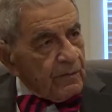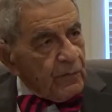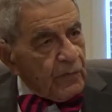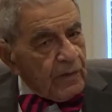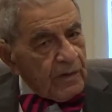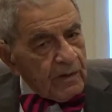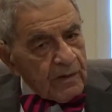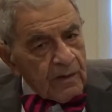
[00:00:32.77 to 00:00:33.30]

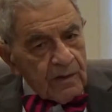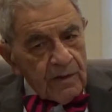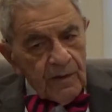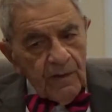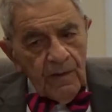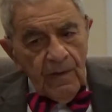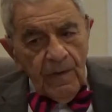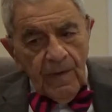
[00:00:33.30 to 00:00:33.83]
were
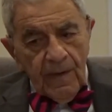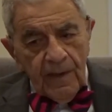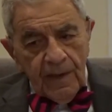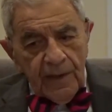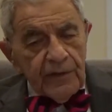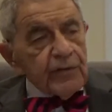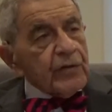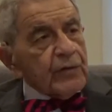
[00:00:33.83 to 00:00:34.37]

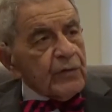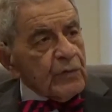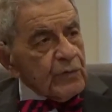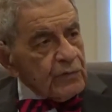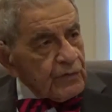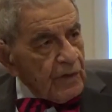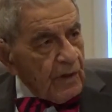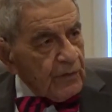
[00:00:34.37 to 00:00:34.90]
getting
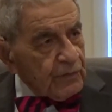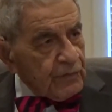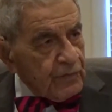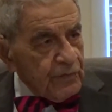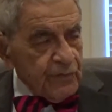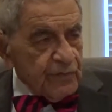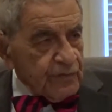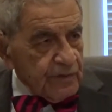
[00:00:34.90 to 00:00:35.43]
used how to
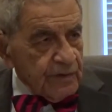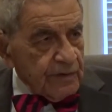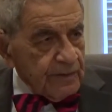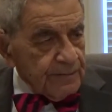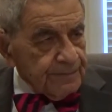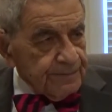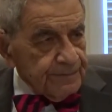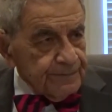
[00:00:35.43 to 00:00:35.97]
use it.
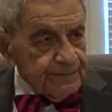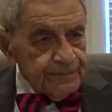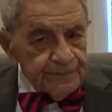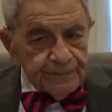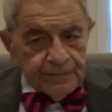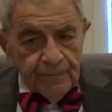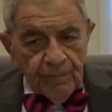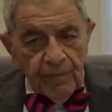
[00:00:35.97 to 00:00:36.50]

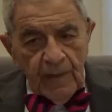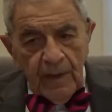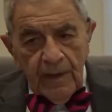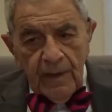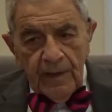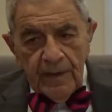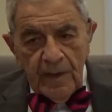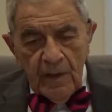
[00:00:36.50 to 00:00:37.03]

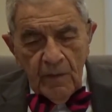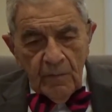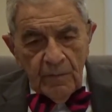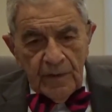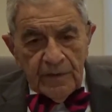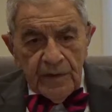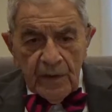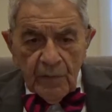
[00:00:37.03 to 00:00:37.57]
Now,
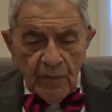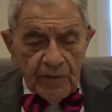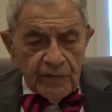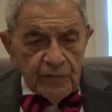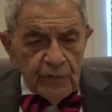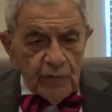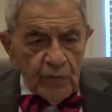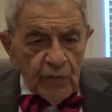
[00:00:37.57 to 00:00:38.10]
but there was
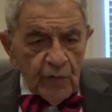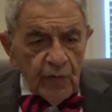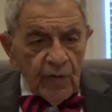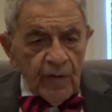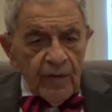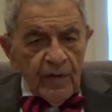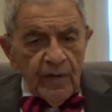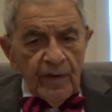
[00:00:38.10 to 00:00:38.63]
no,
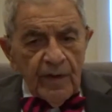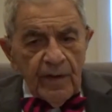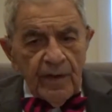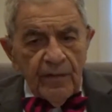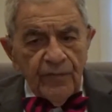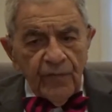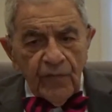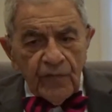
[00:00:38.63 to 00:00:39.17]

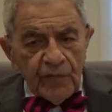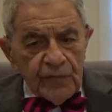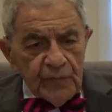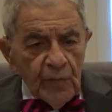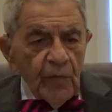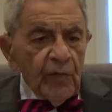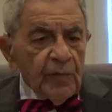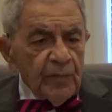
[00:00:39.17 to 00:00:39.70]
for
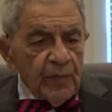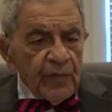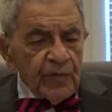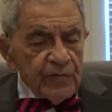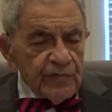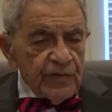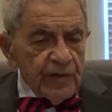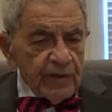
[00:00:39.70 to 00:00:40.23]
small
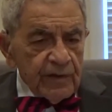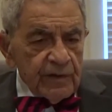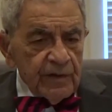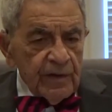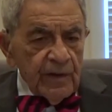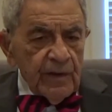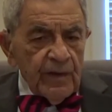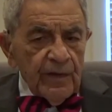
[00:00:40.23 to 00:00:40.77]
project,
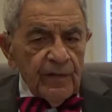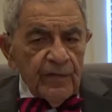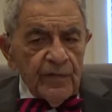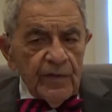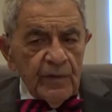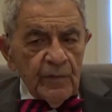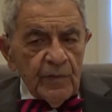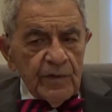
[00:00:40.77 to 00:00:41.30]

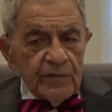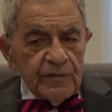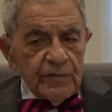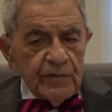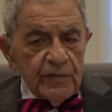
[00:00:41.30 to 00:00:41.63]
there was